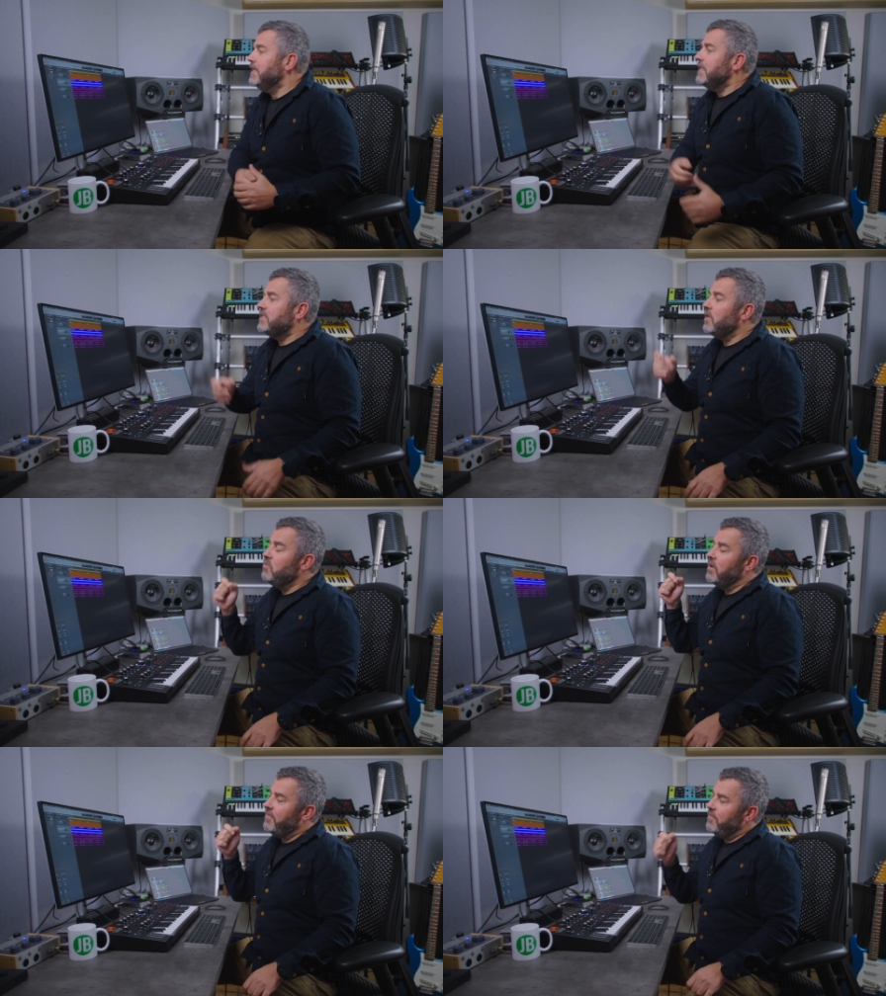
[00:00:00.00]

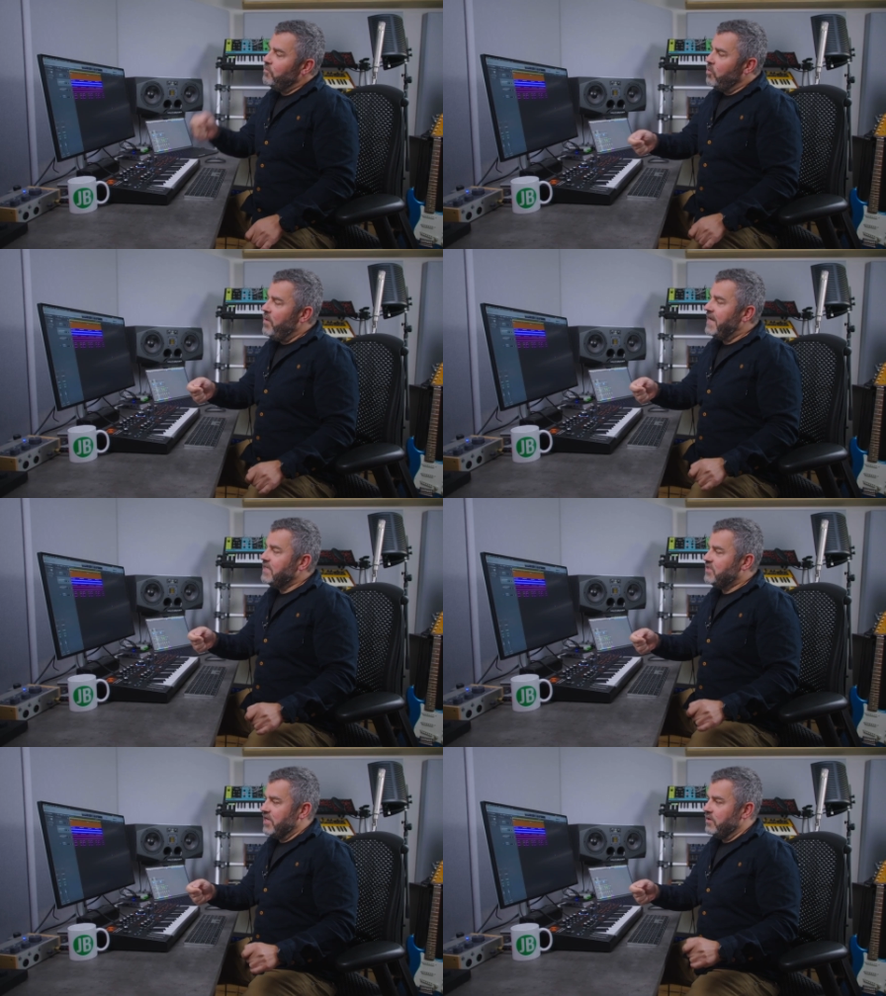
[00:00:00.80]
So what we're
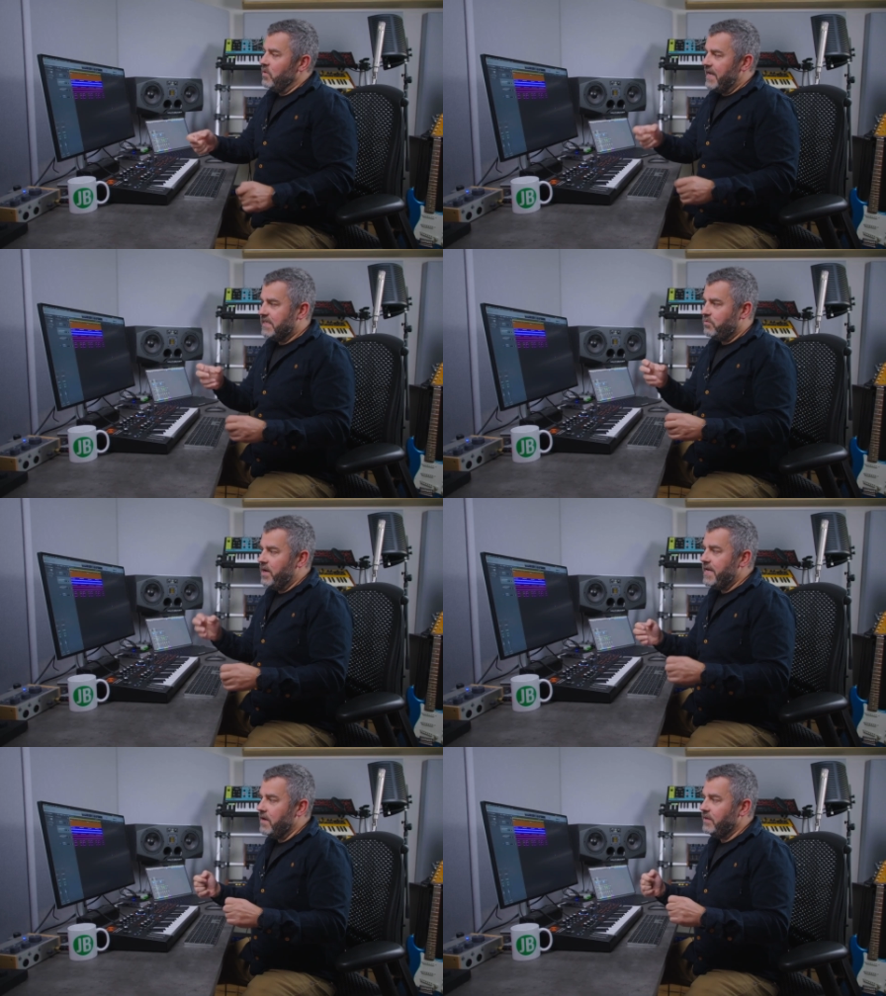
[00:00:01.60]
going to do is
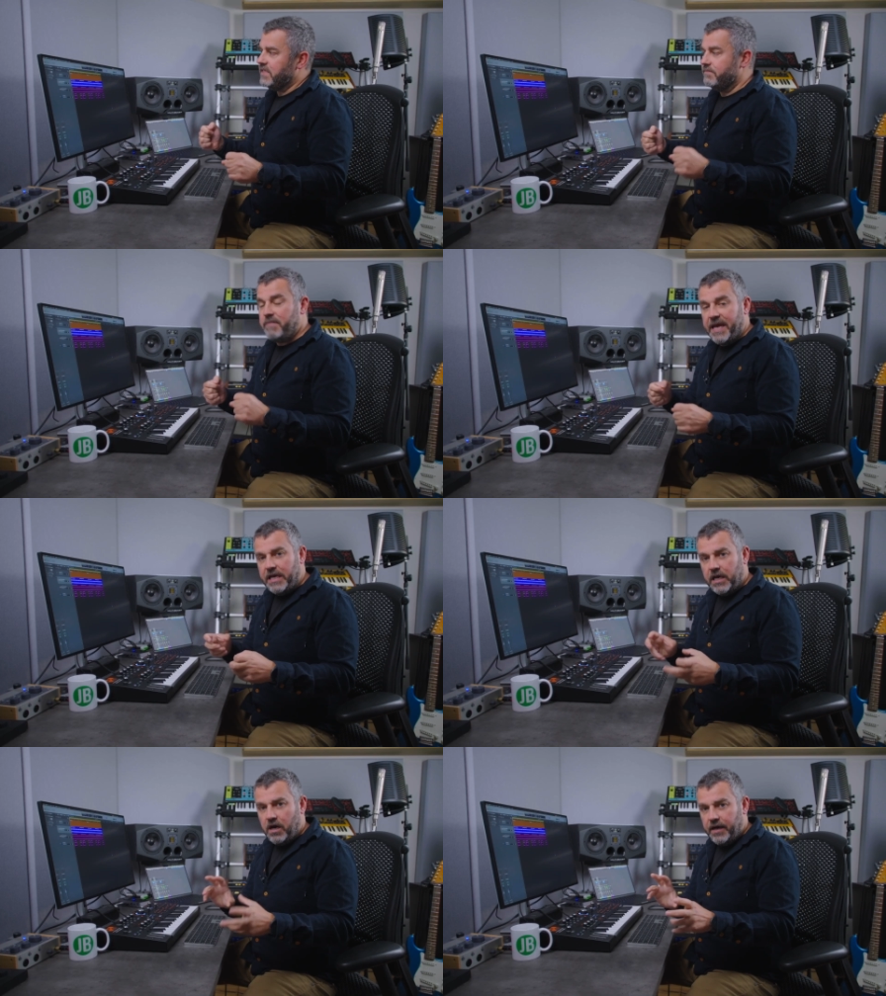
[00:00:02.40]
we're going to make
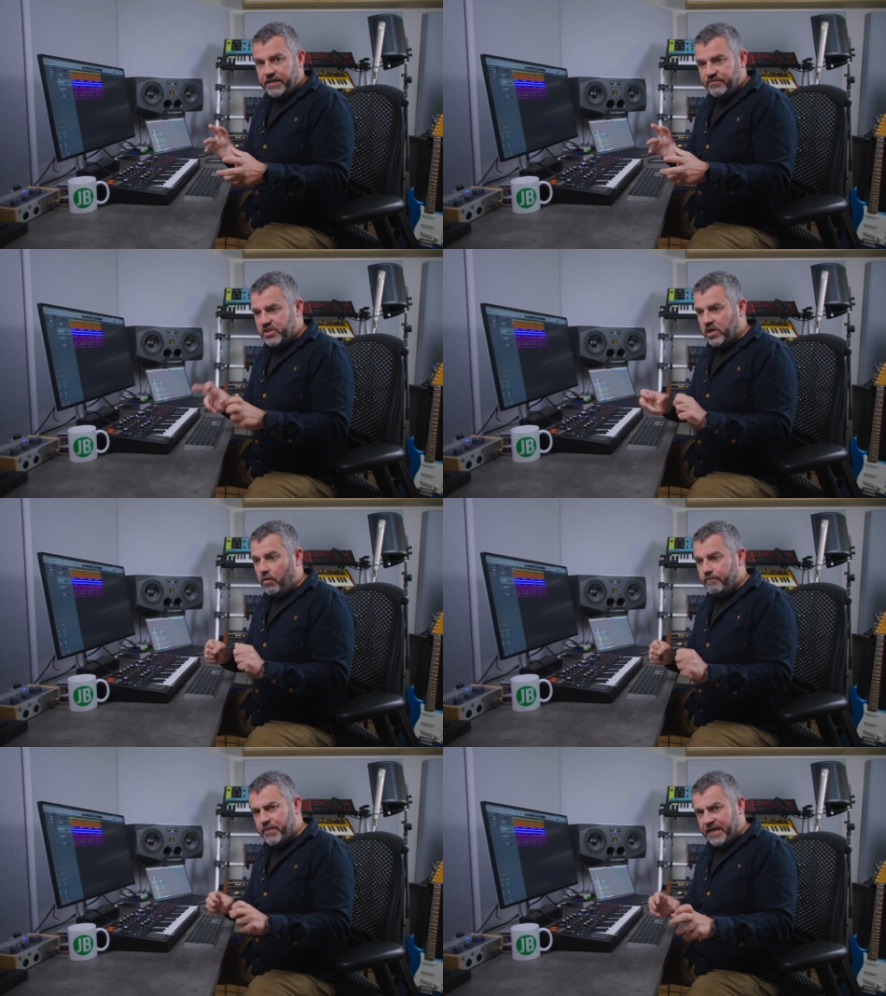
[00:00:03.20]
a kind of
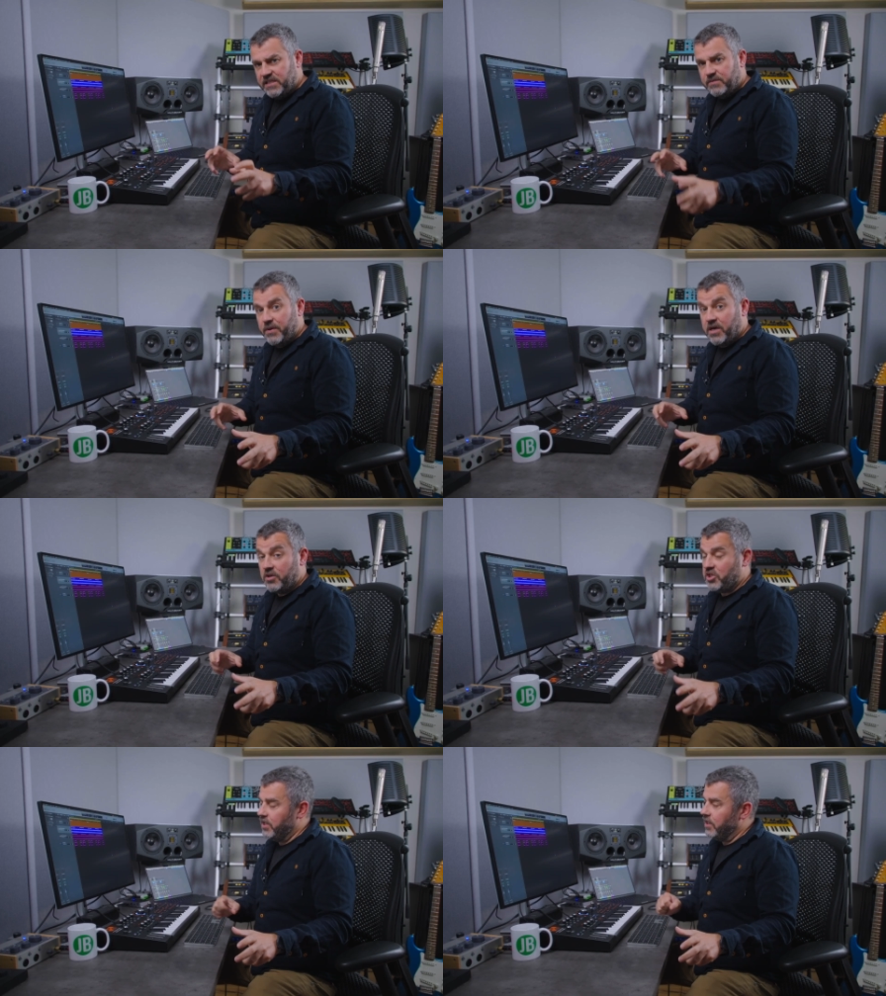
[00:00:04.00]
top-based
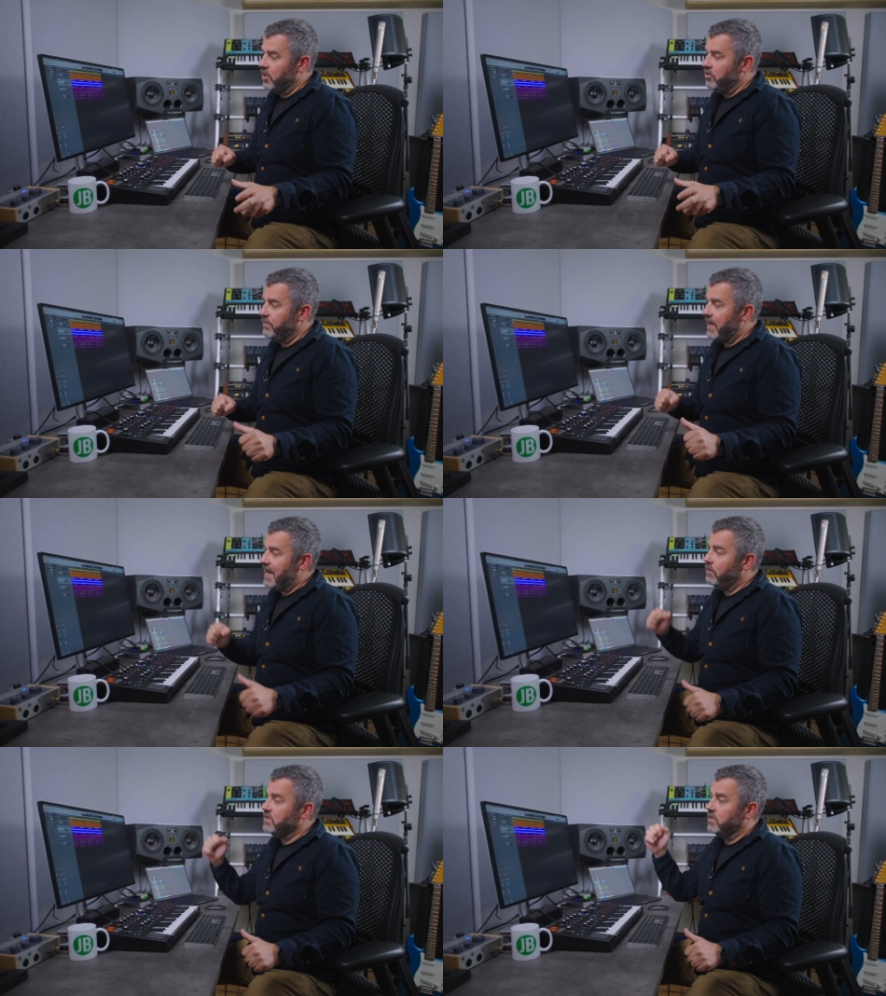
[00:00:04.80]
percussion loop
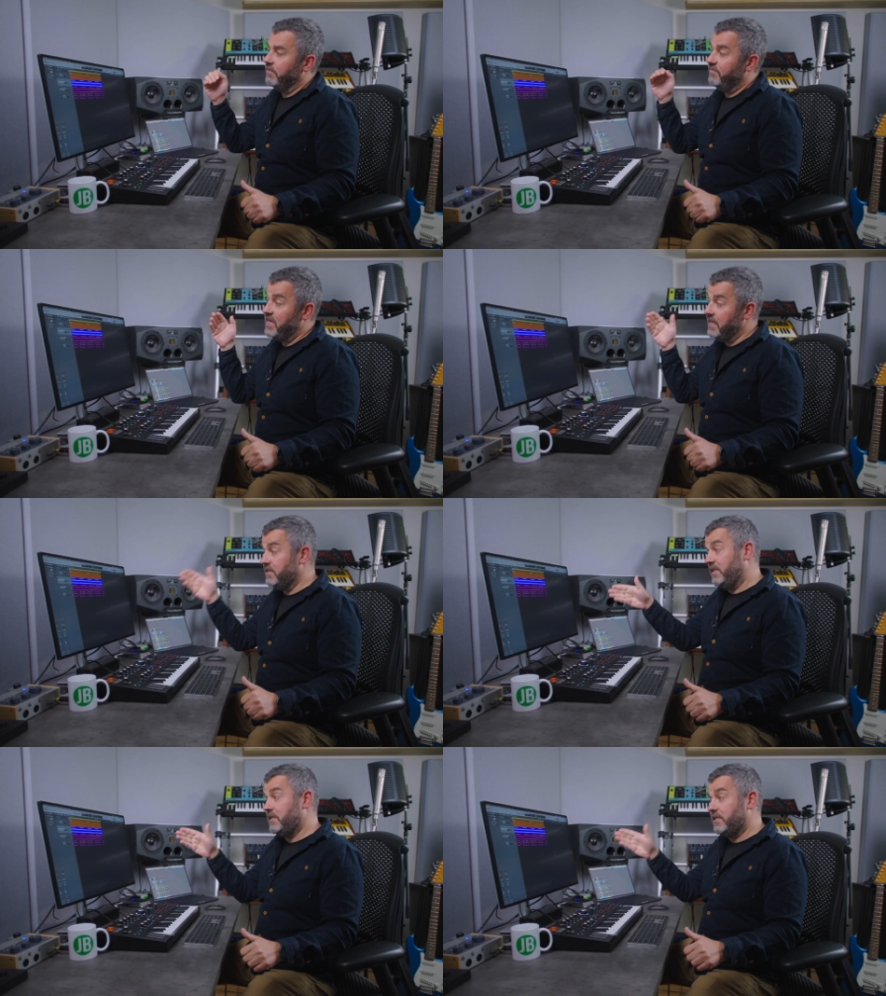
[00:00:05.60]
out of the
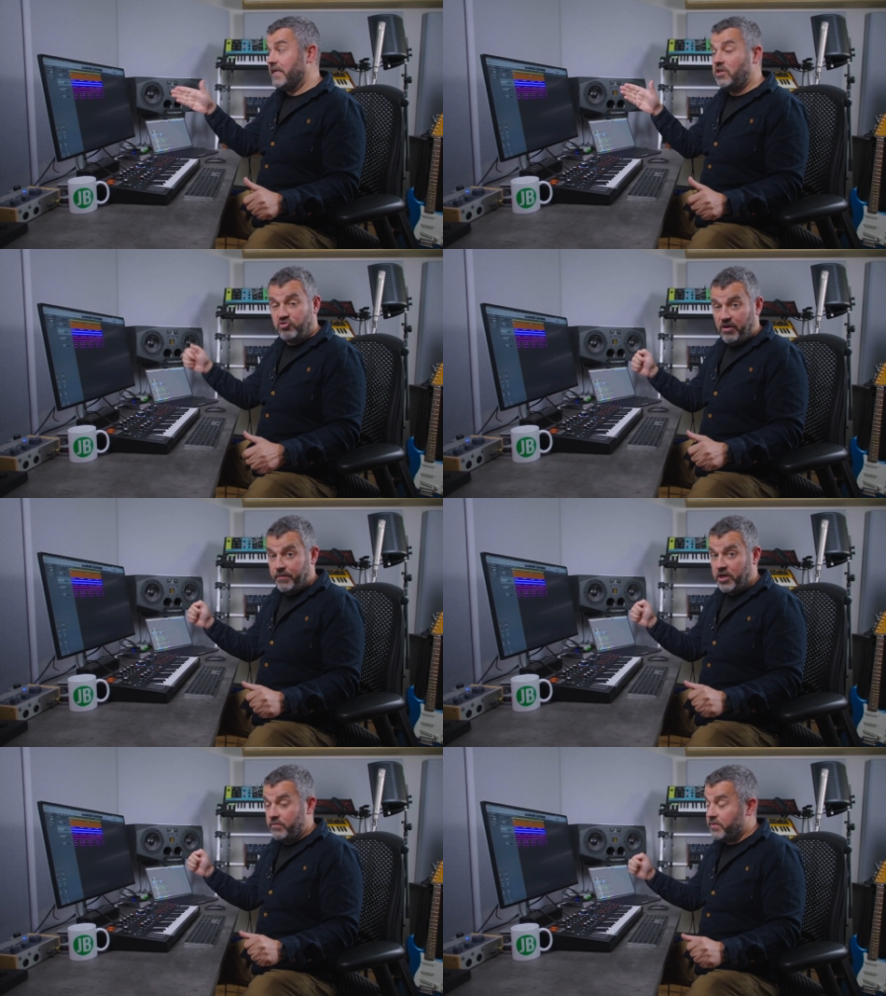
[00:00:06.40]
existing drum
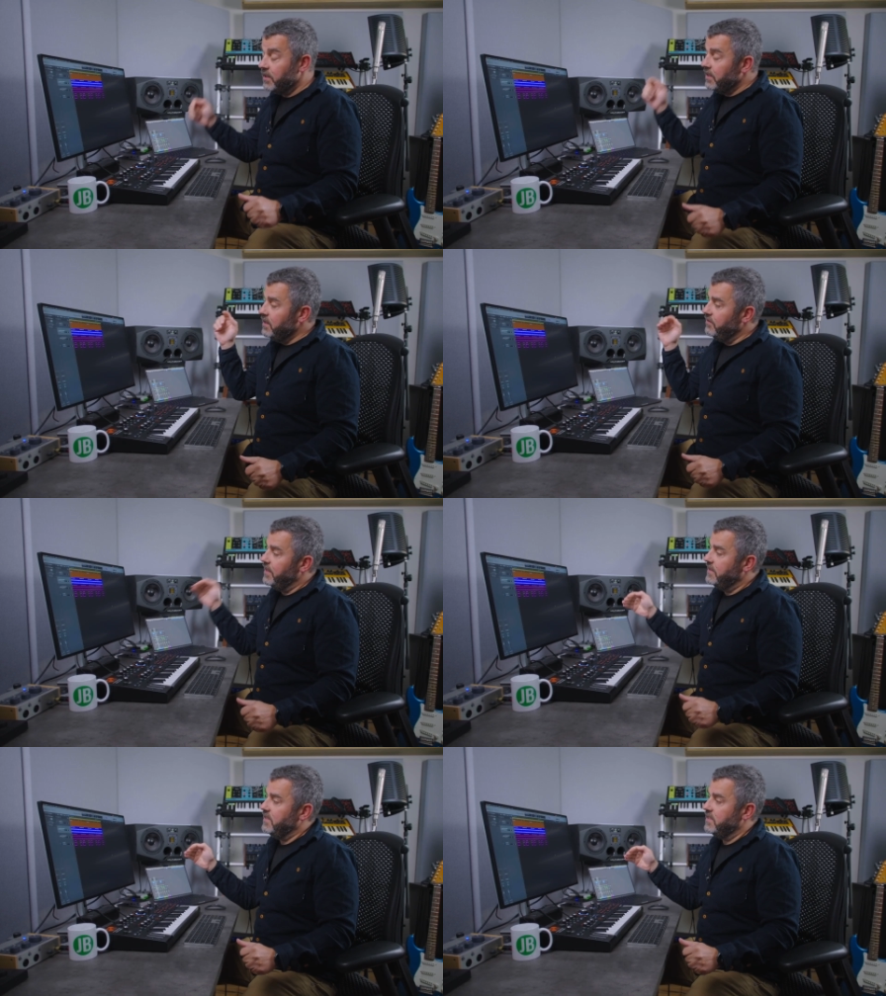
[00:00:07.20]
loop that
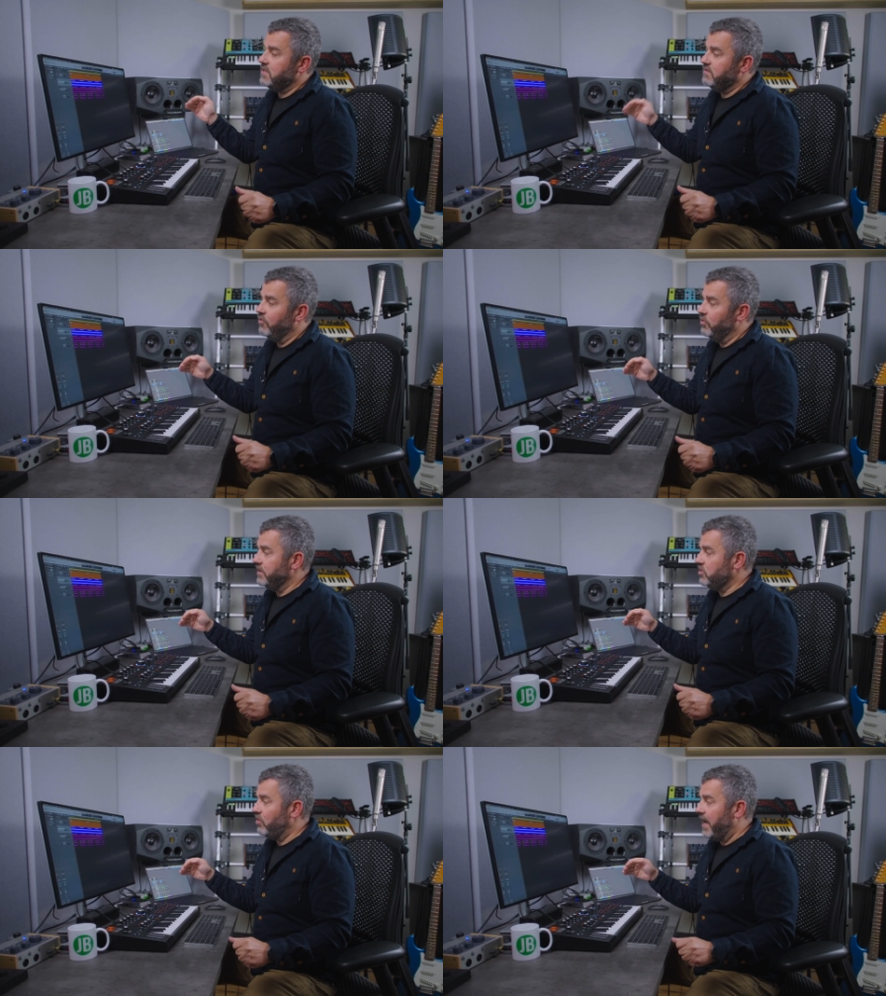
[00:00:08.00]
exists for
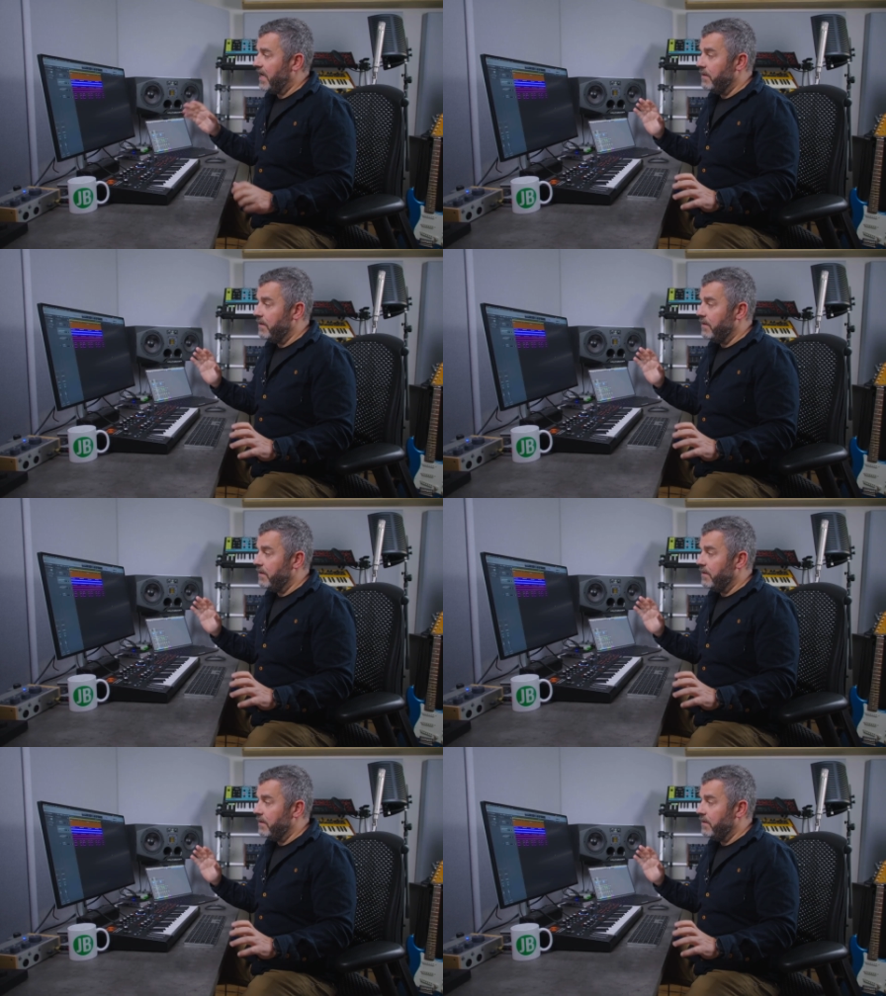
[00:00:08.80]
this track.